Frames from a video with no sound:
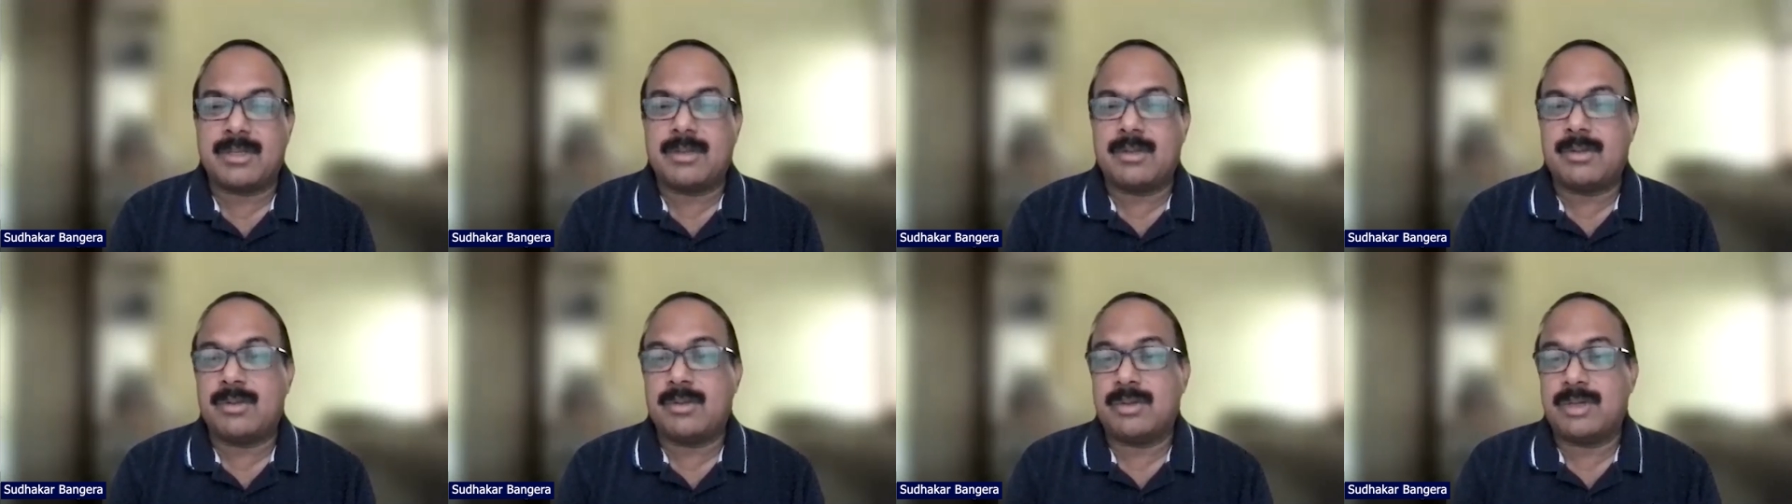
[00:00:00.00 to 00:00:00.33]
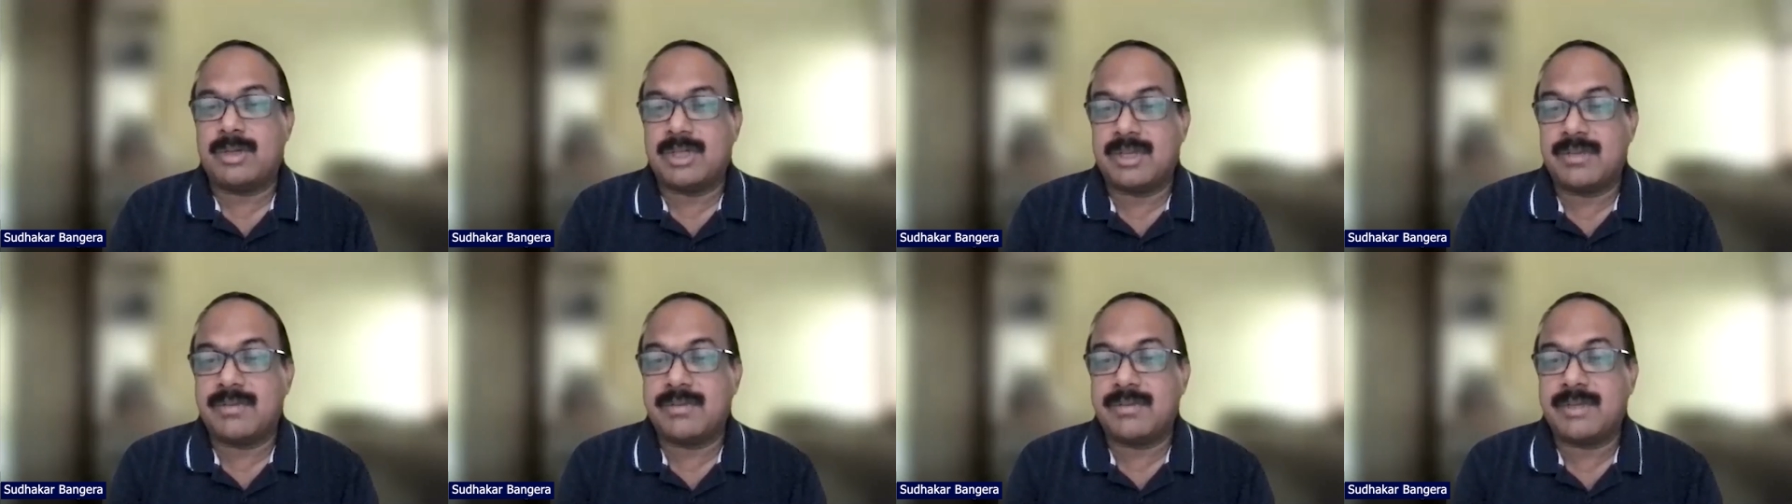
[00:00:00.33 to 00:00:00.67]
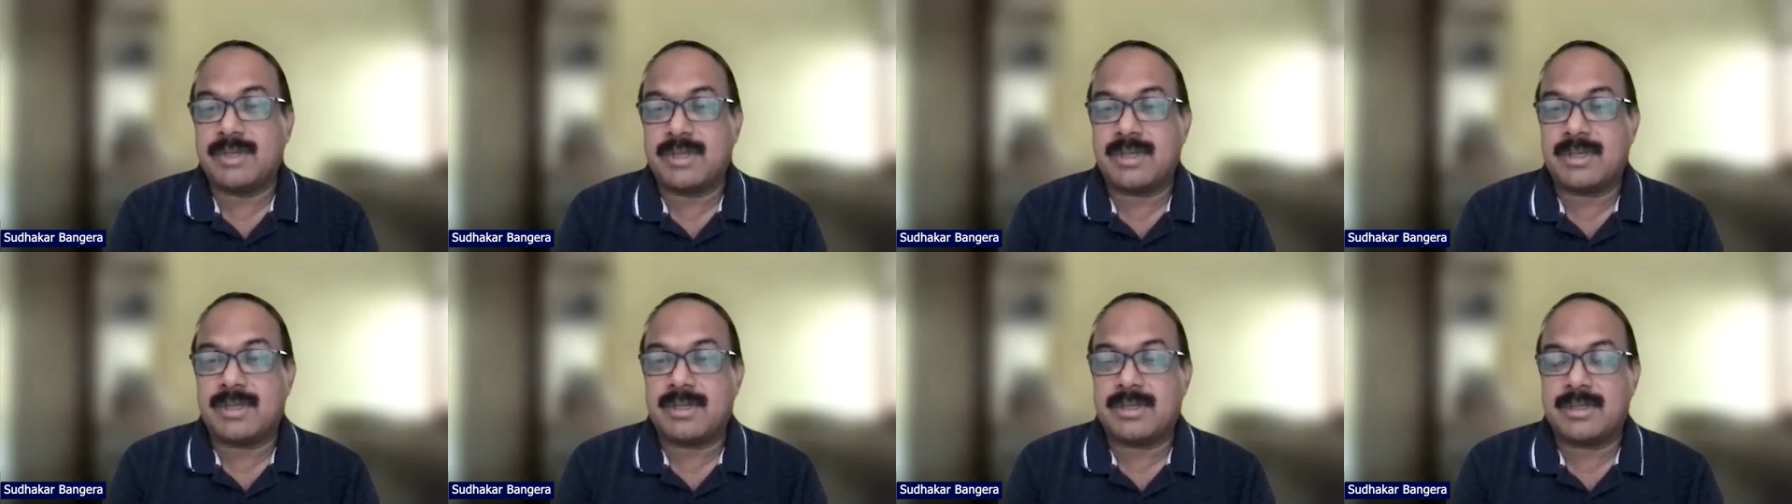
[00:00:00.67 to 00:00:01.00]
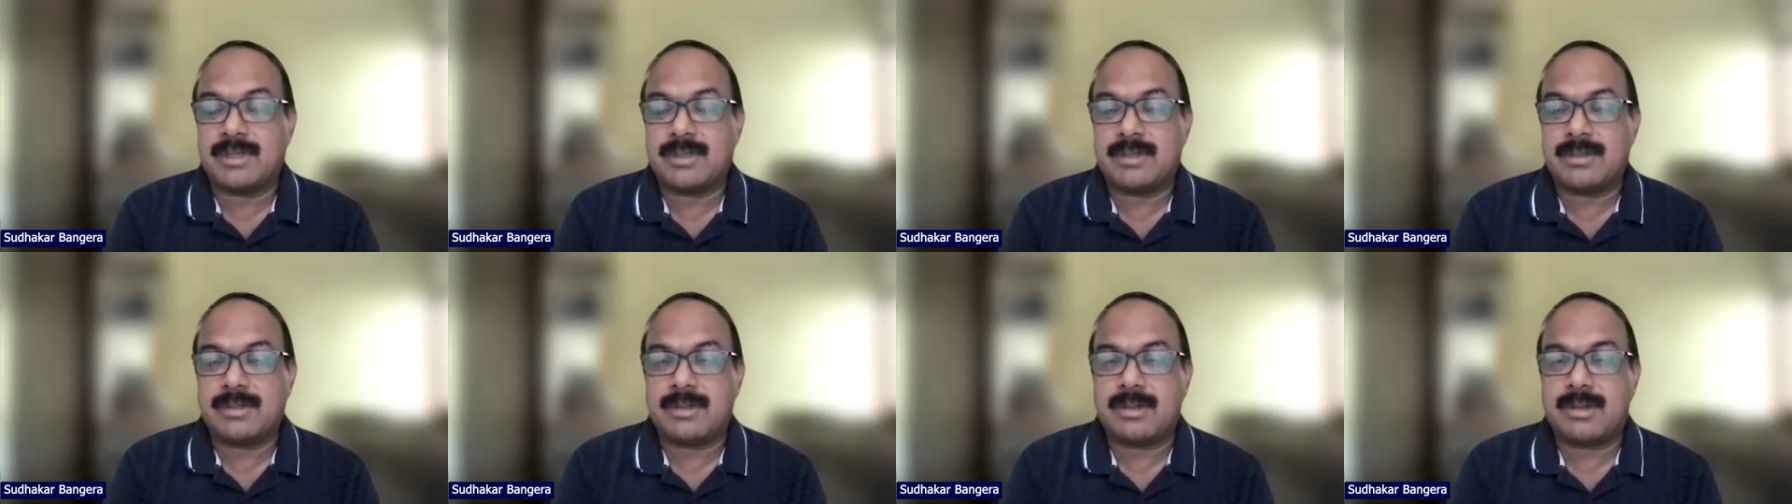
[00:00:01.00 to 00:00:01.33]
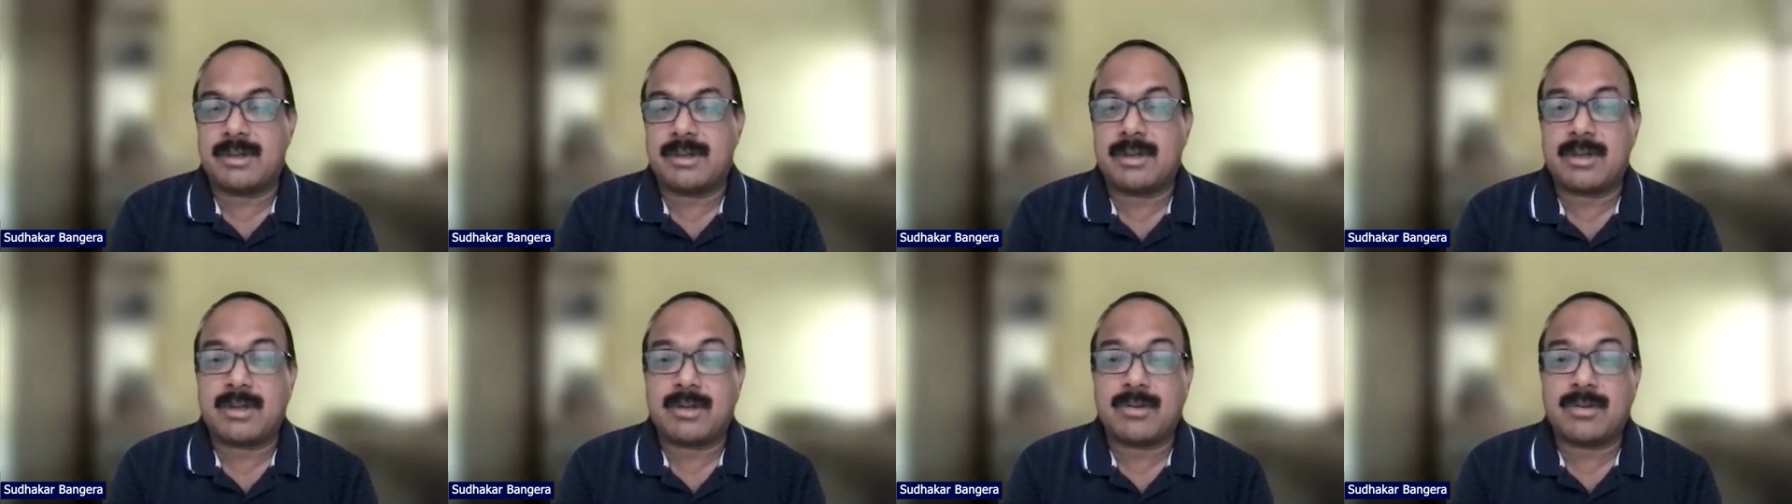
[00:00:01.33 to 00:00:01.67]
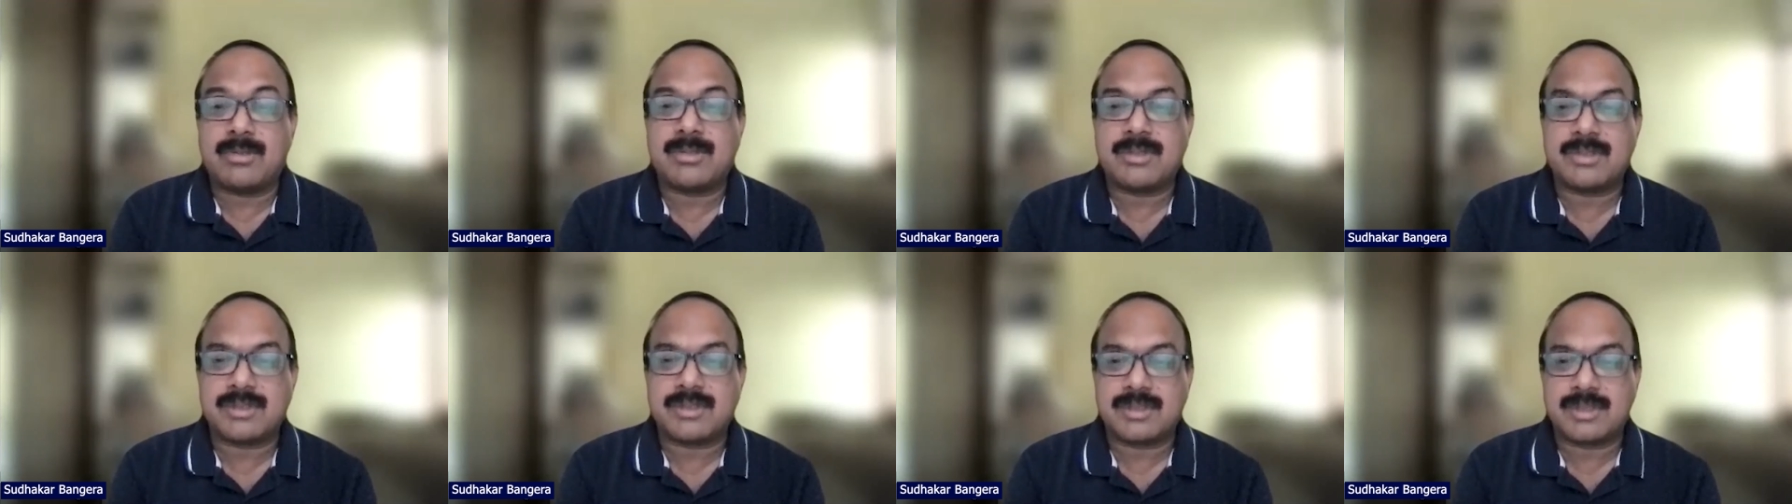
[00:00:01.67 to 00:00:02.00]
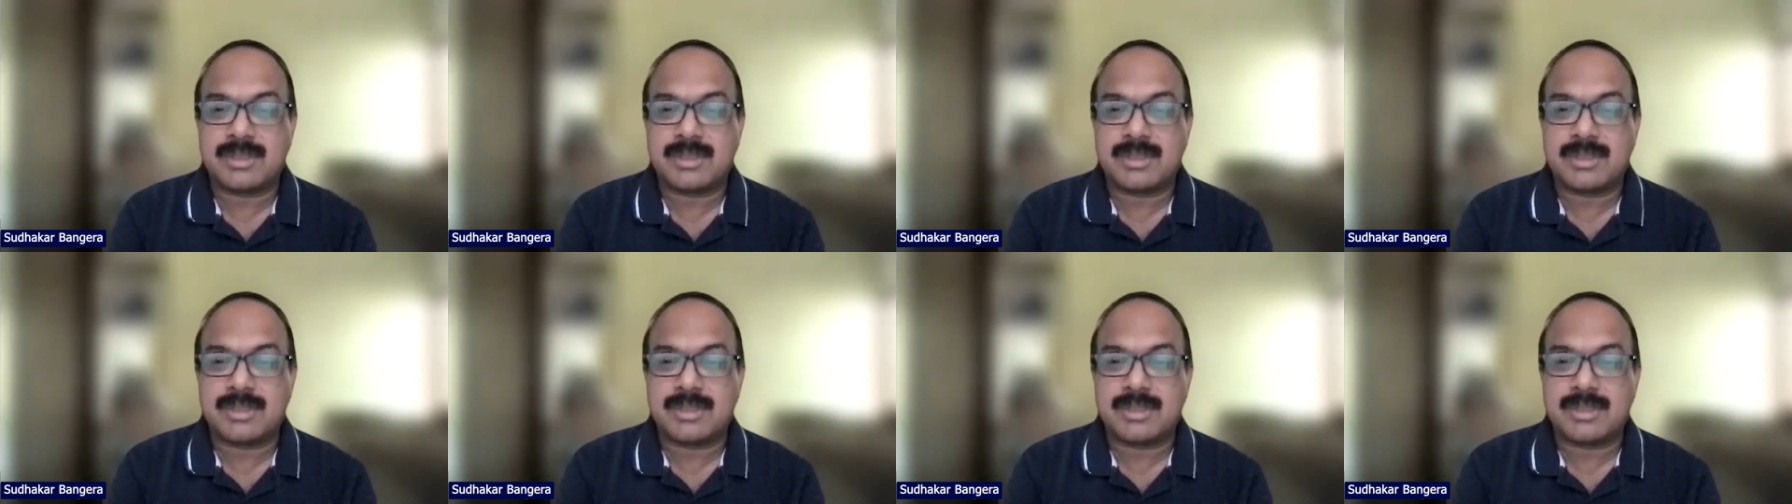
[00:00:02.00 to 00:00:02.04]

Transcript: don't give the you know or outsource